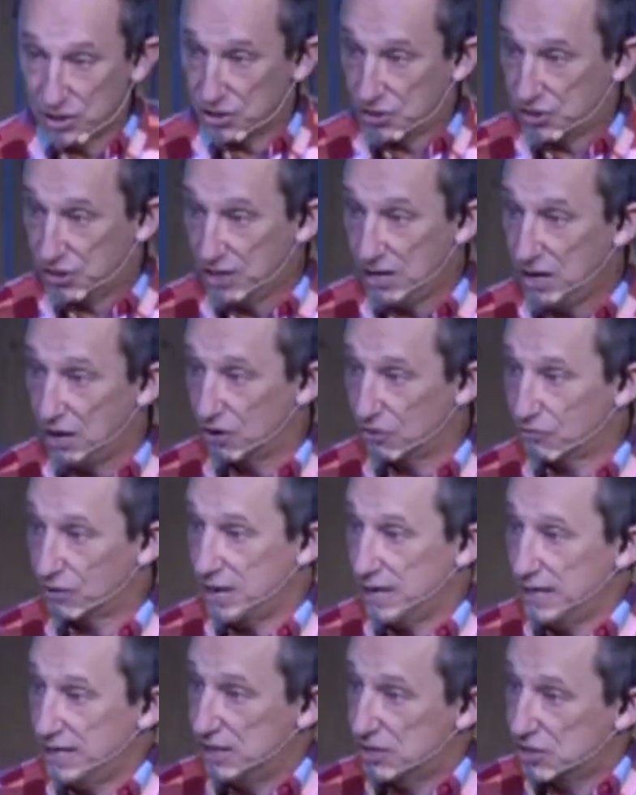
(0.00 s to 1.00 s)
you see
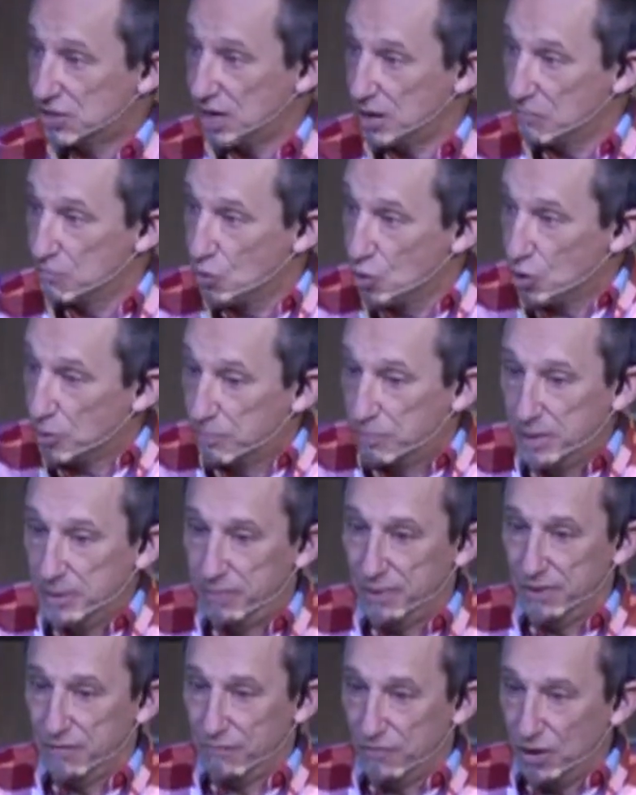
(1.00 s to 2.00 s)
already he's got more
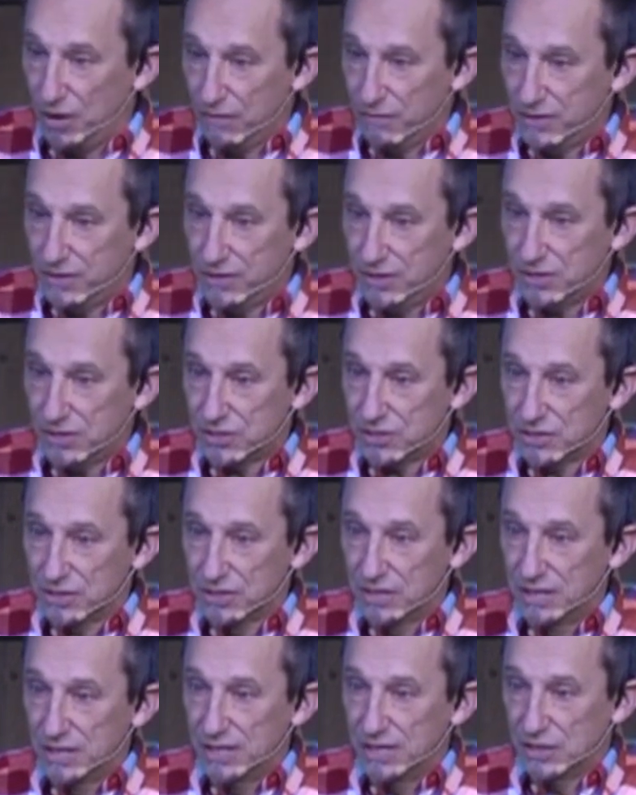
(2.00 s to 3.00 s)
people involved in this.
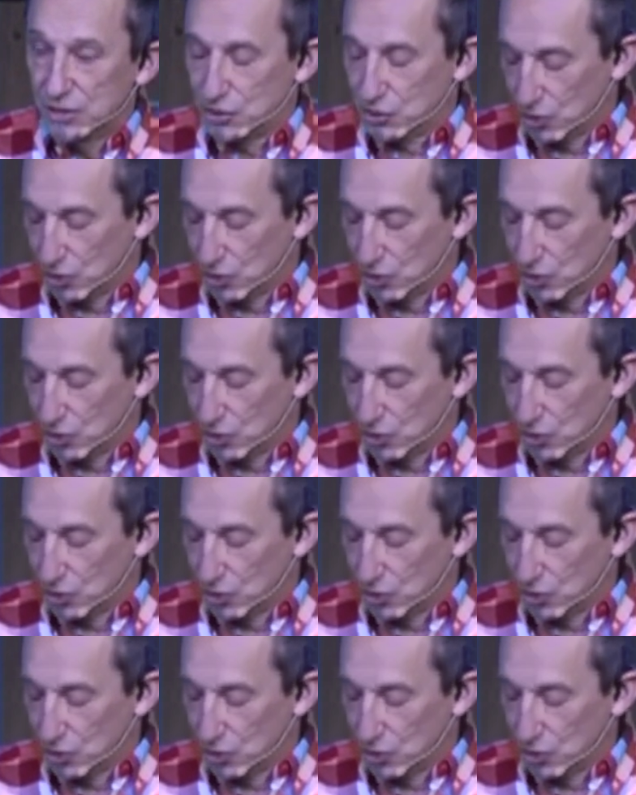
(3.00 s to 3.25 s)
It